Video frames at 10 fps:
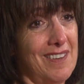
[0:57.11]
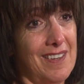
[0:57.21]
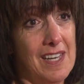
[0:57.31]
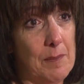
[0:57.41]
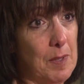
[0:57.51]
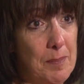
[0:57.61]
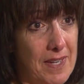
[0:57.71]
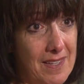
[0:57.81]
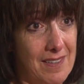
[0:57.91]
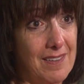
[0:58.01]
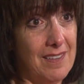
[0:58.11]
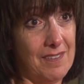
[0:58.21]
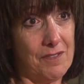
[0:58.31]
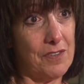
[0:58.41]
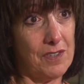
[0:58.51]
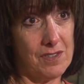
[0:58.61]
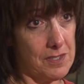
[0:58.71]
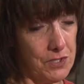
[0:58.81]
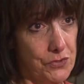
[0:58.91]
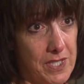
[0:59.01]
an EpiPen eh, for,
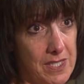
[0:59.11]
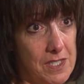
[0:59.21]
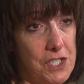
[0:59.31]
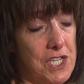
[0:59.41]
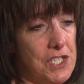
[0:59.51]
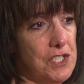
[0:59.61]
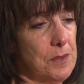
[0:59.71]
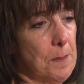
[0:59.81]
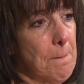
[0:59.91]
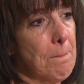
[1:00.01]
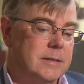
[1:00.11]
to treat indigestion.